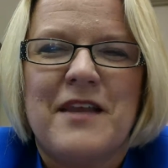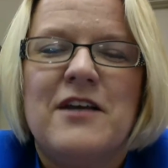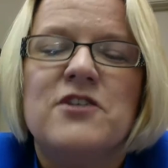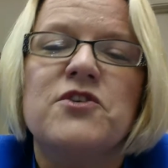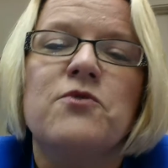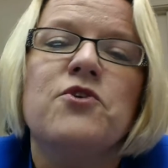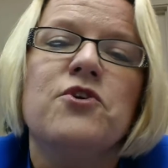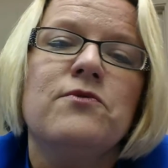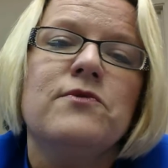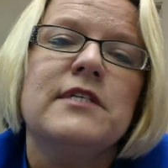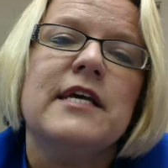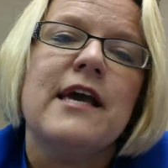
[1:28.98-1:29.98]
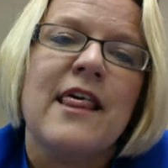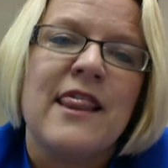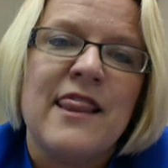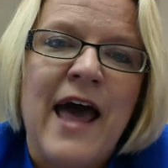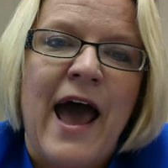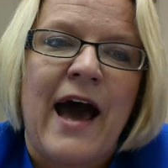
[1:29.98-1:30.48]
So
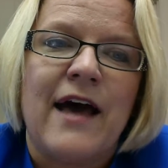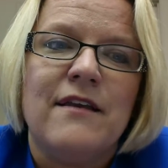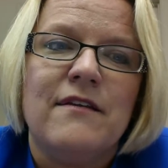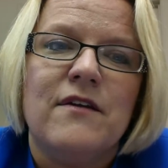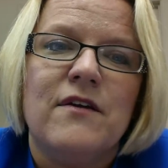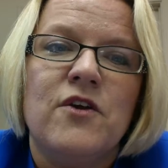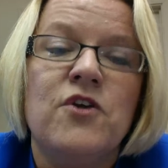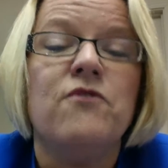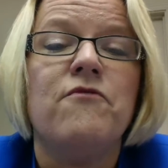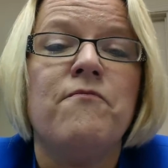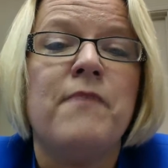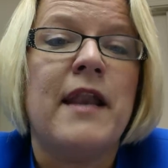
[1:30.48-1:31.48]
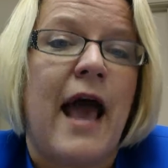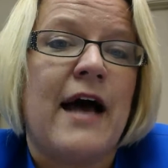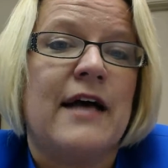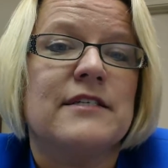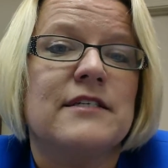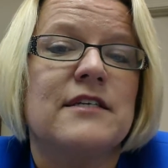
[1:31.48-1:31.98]
using that, you've been
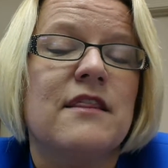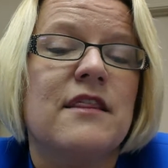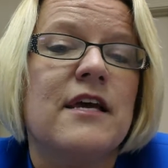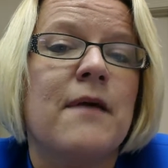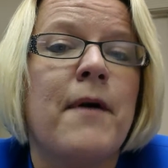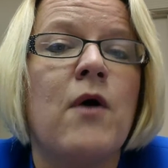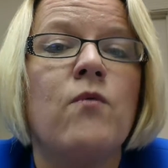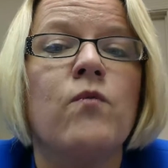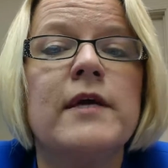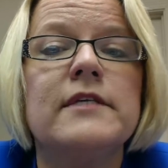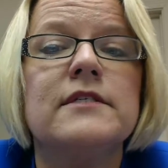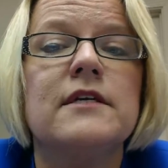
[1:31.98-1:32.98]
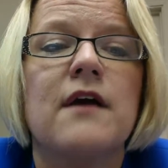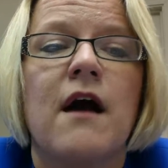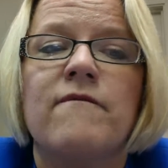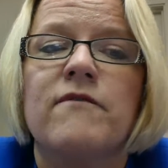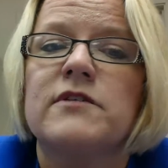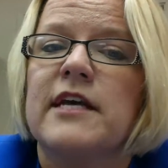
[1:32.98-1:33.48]
asked to think about recent
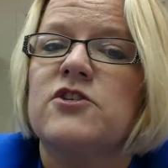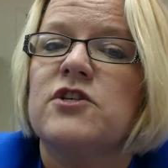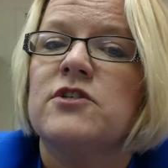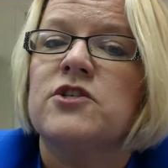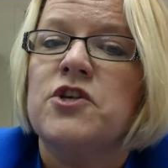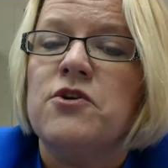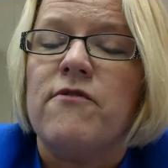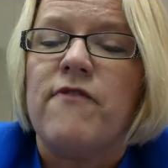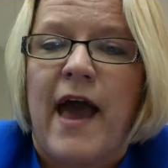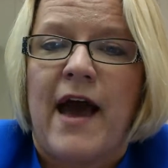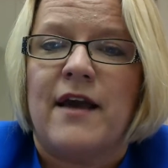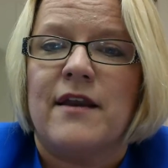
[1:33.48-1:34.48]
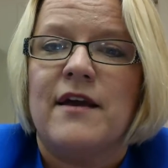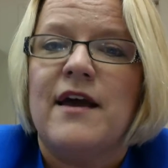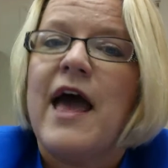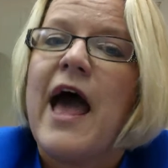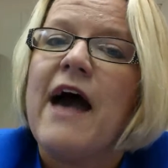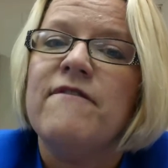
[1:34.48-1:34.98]
conversations you've had.
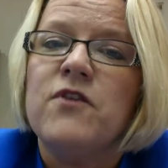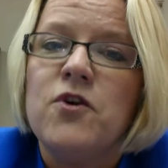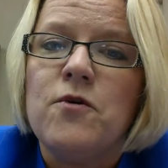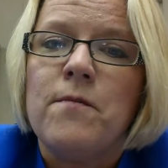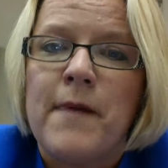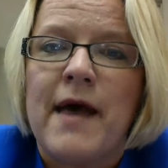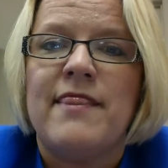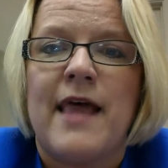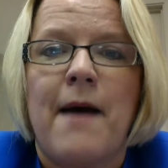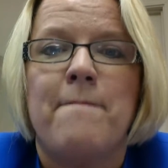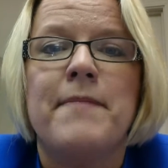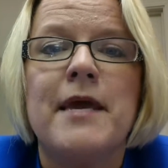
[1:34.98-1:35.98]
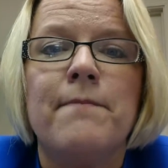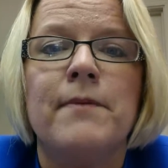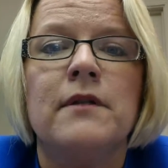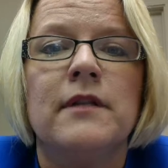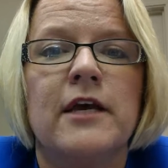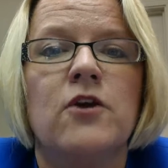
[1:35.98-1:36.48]
Have you been that
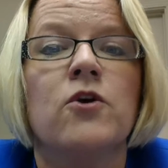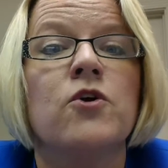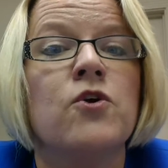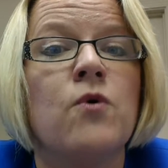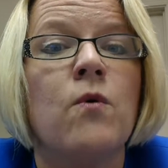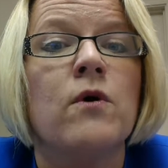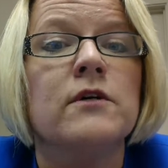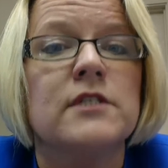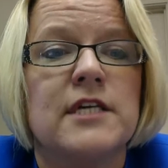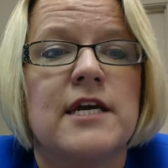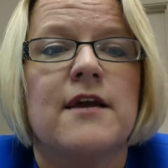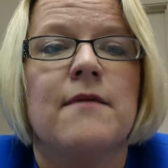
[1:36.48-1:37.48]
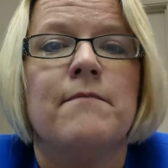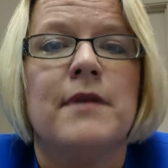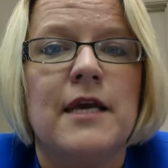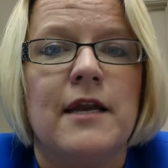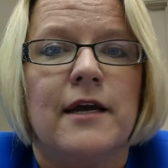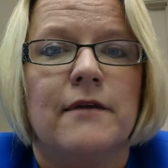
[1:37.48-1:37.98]
people leader your team
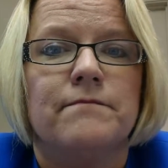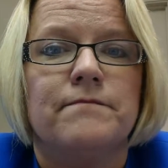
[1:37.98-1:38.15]
needed?